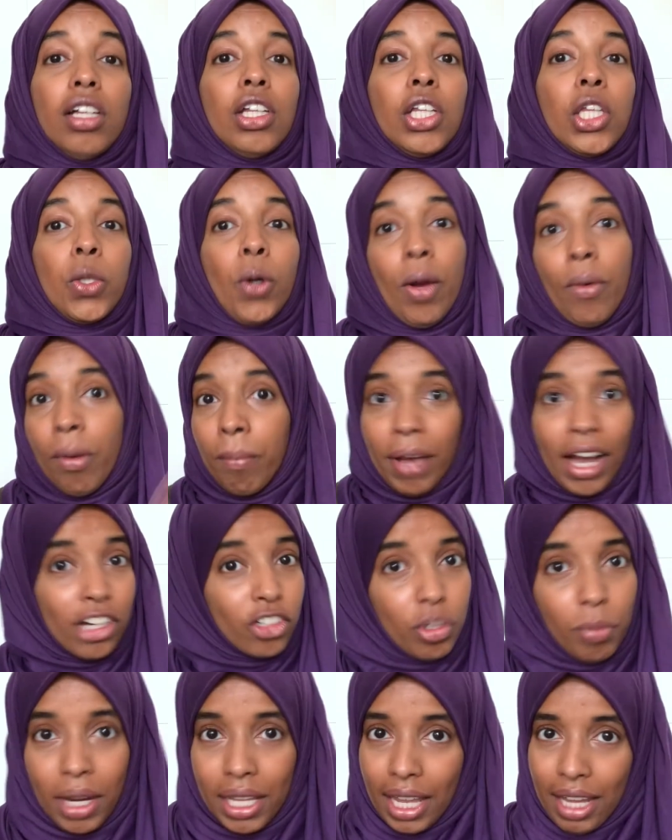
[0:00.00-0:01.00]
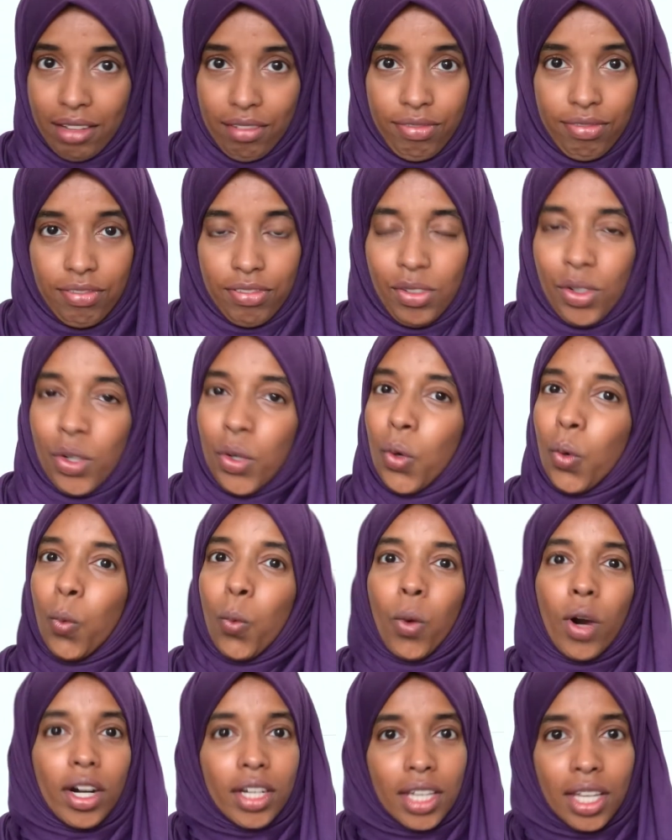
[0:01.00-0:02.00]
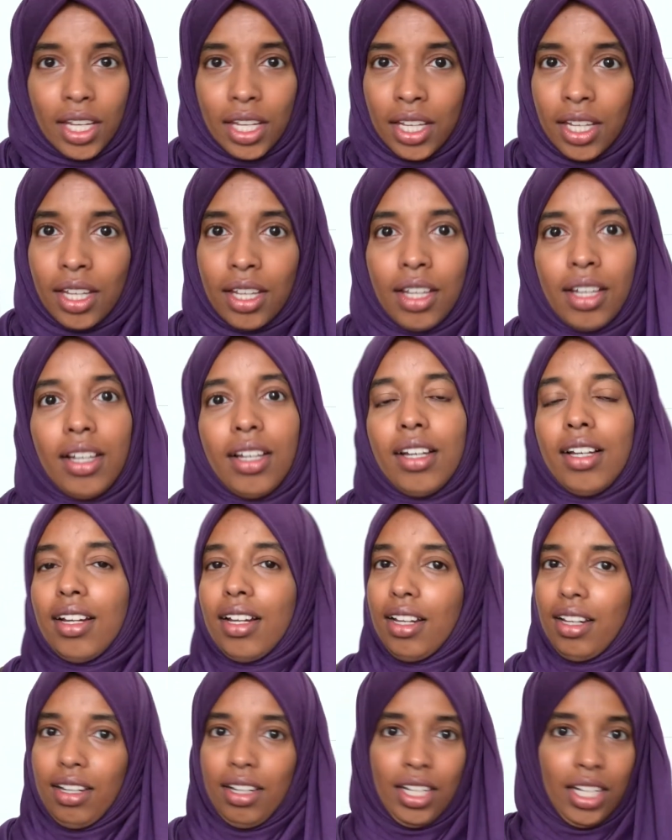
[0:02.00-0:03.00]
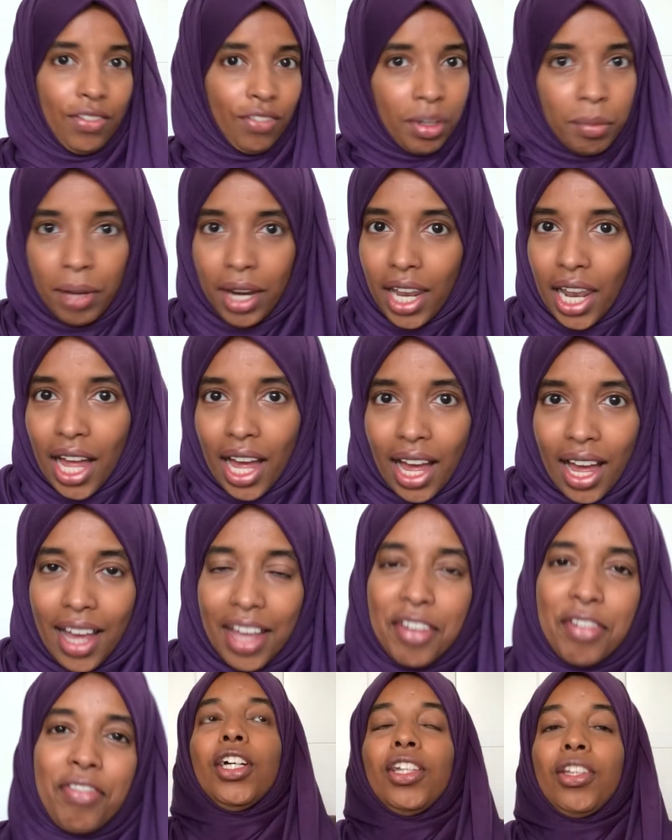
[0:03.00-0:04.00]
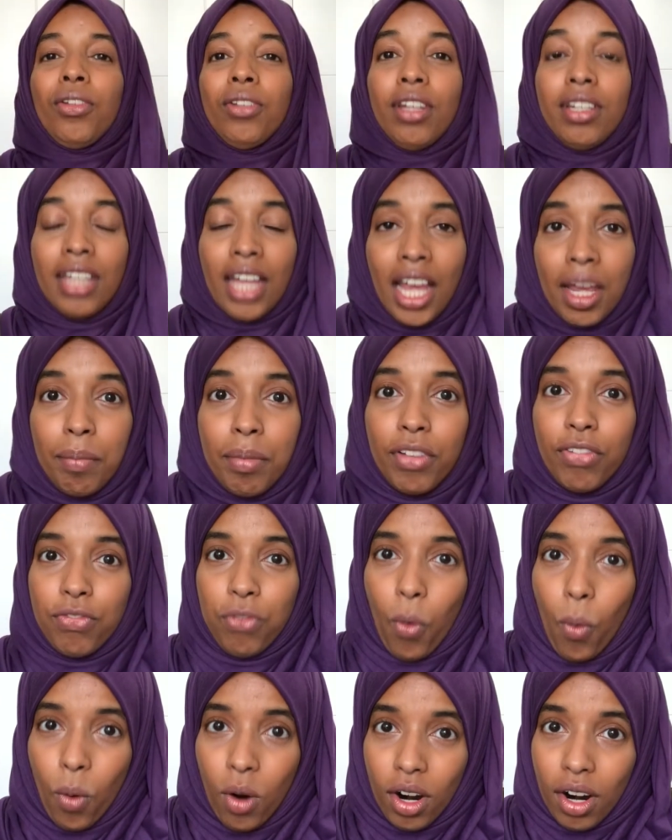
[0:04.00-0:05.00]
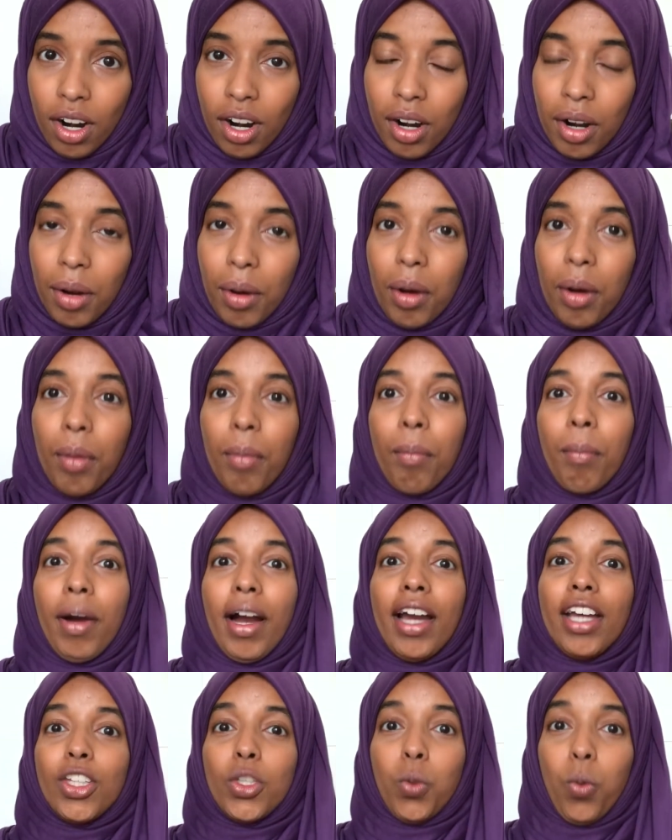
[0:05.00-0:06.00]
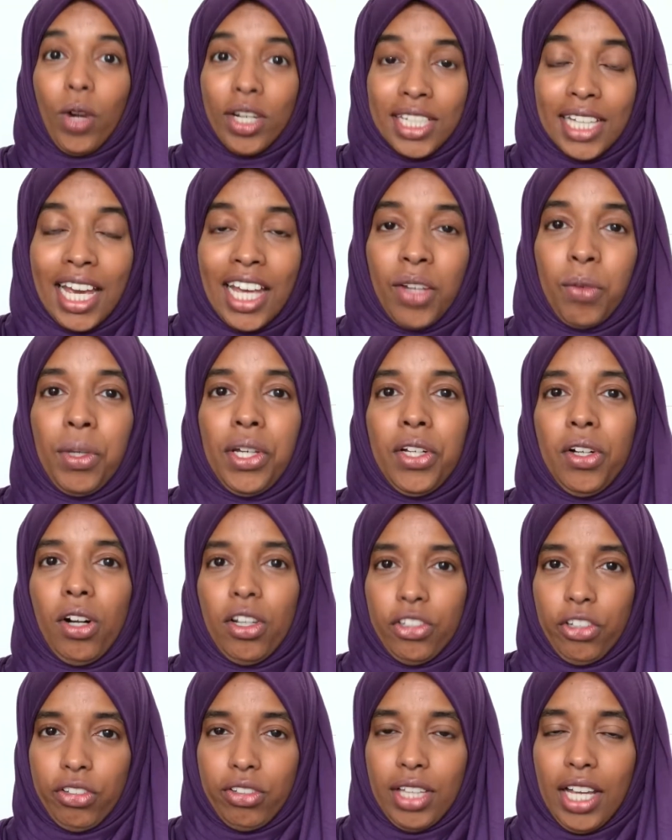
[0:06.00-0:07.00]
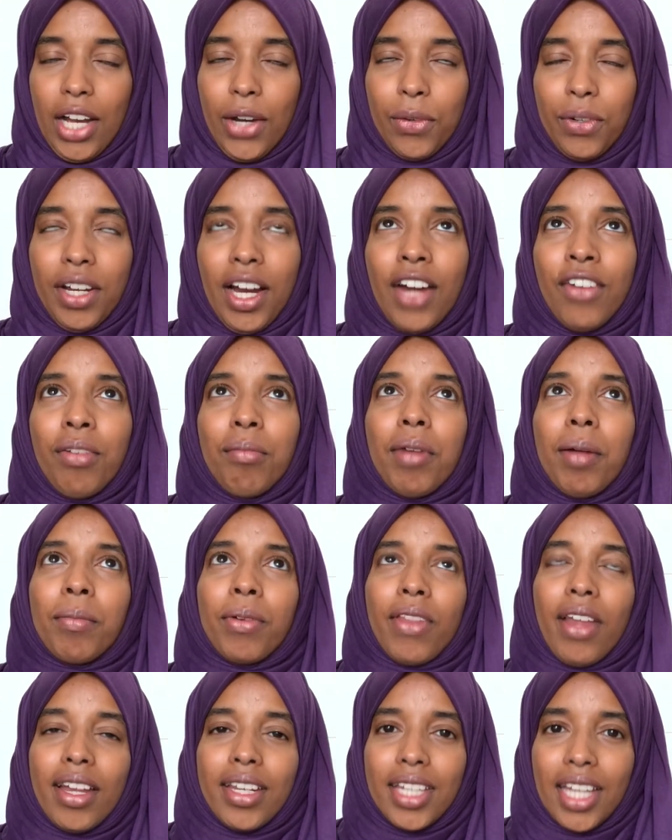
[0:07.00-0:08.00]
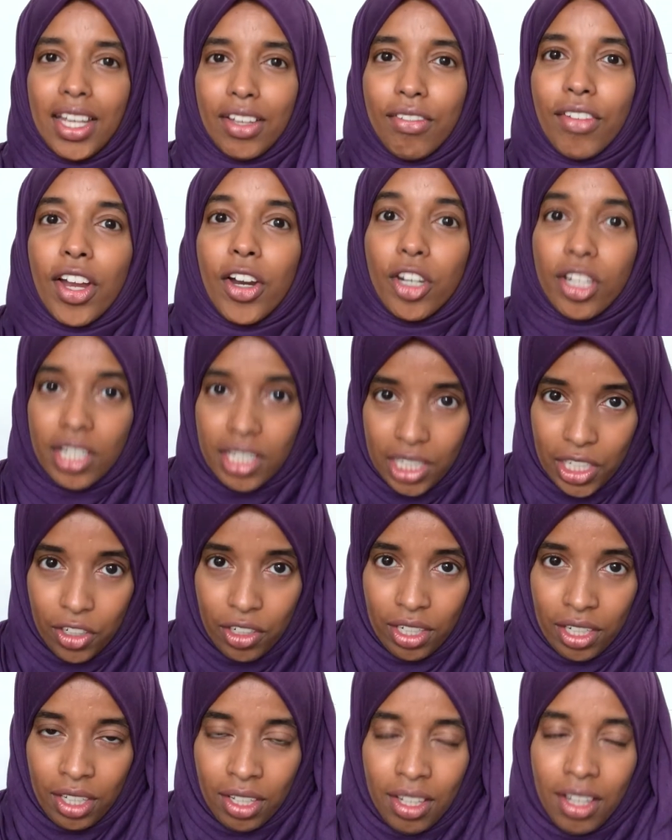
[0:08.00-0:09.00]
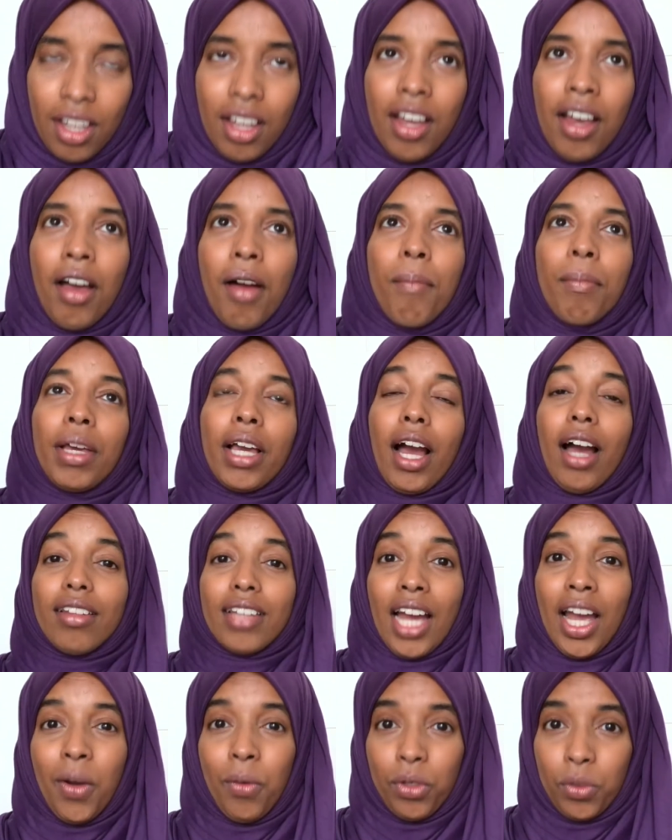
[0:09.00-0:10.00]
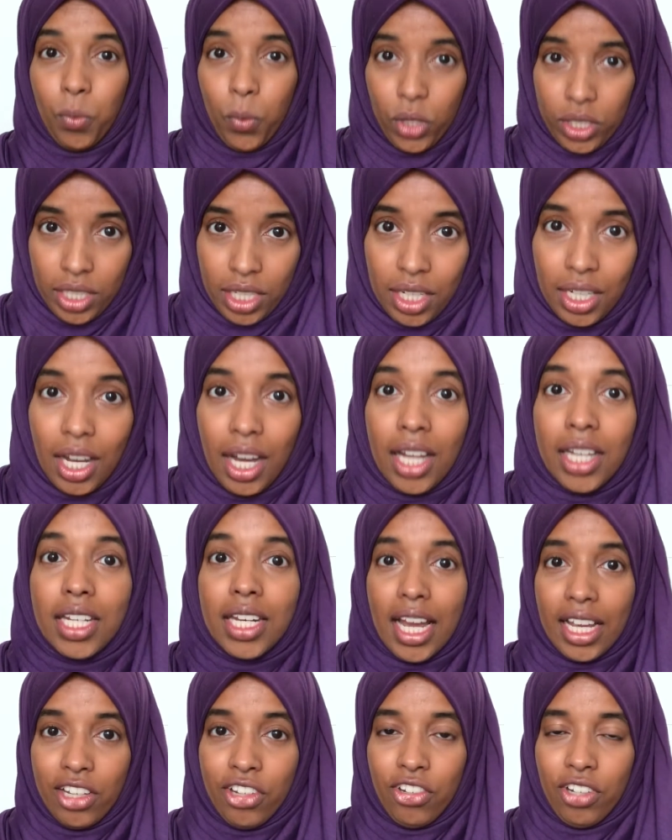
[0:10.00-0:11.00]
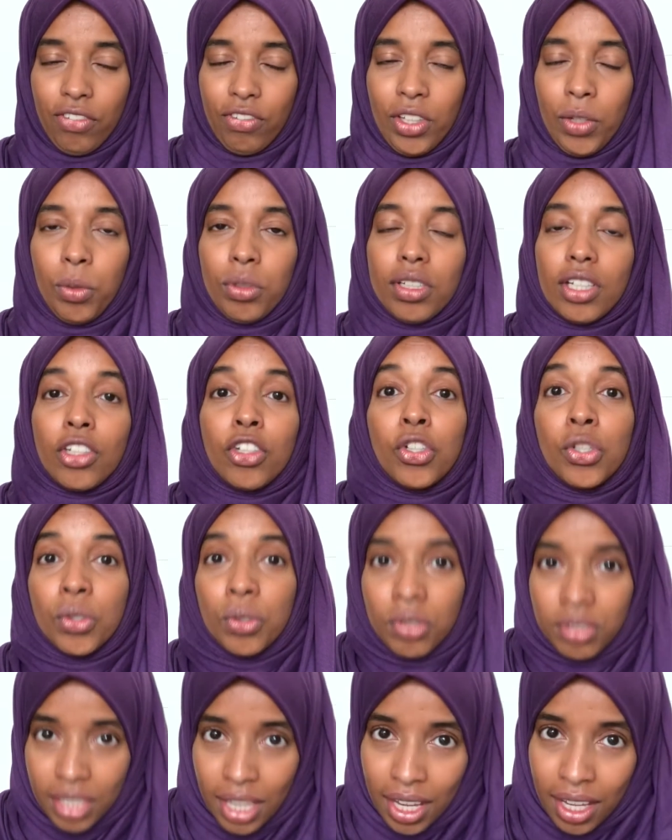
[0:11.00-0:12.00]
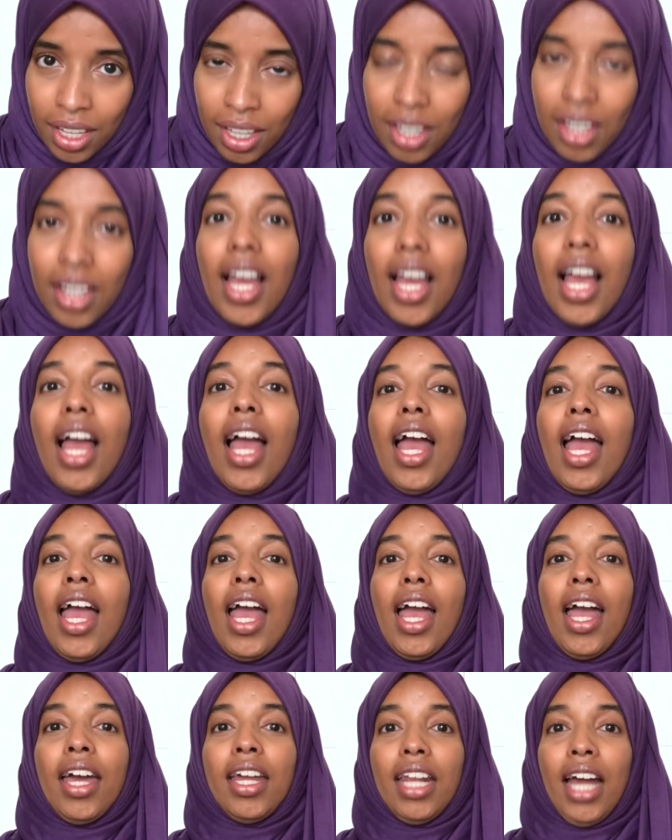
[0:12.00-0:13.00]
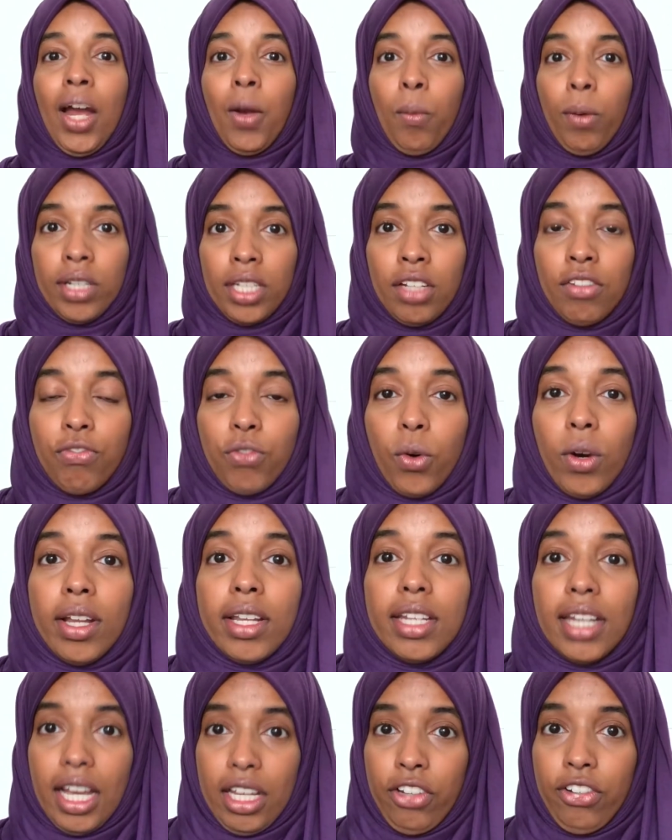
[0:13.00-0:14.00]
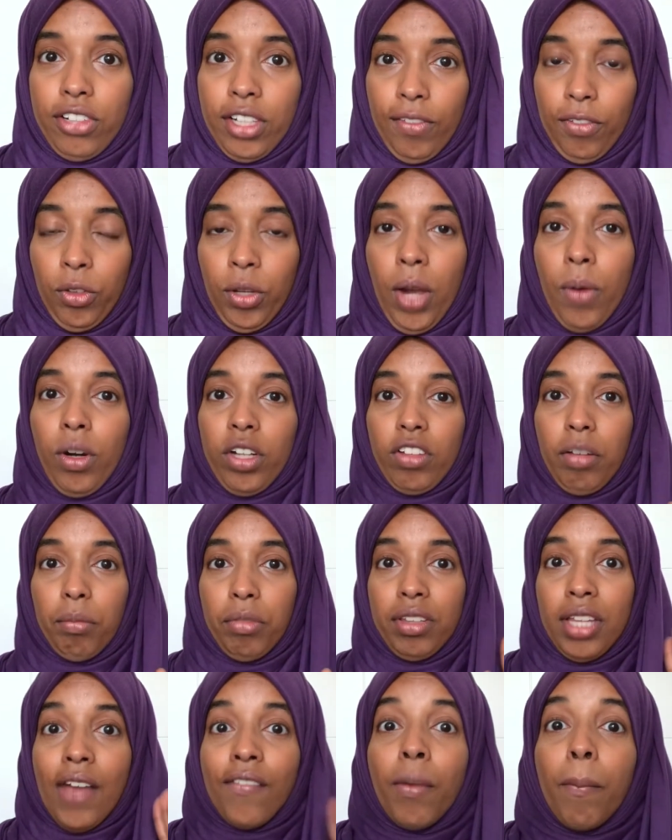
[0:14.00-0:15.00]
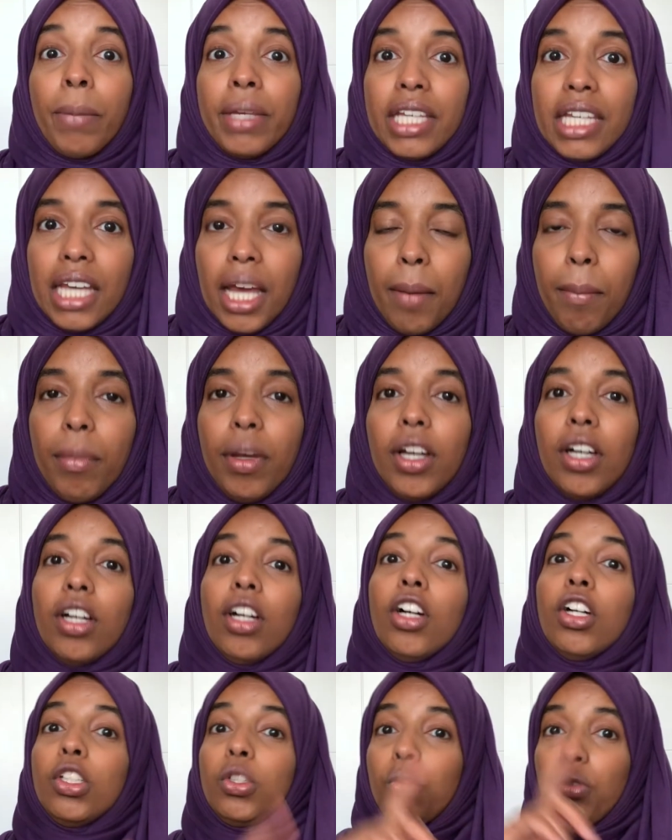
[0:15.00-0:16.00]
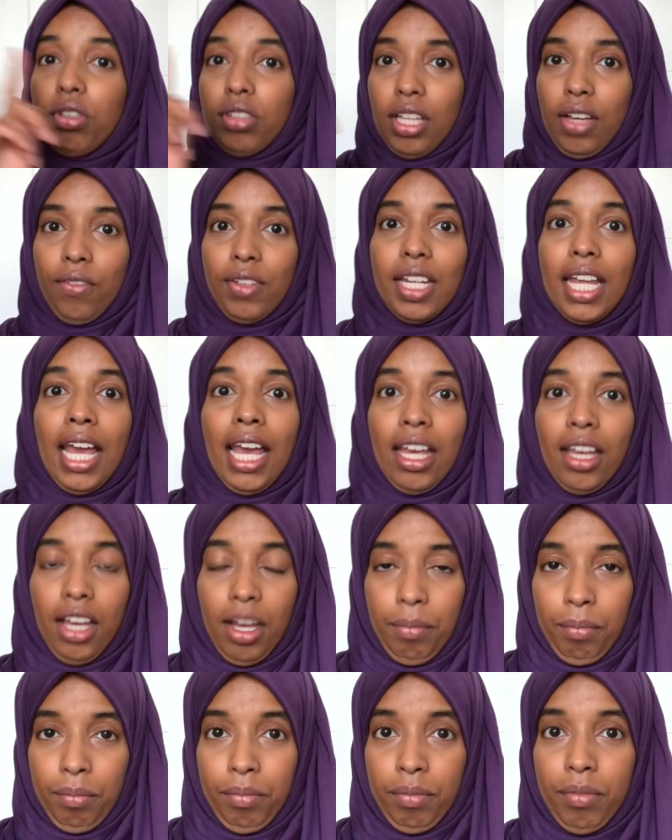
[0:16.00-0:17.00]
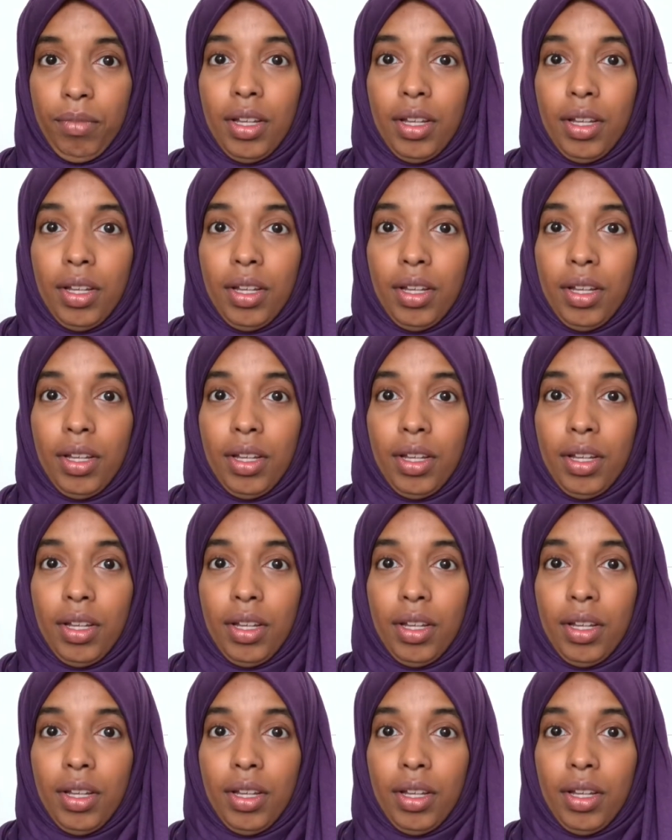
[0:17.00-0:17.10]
So I went back to my life, working, living my life. So the day before my 28-week ultrasound, I remember that day very clearly because I was working a night shift. It was a Tuesday and I went in for a night shift. So I worked from 7 p.m. to 7 a.m.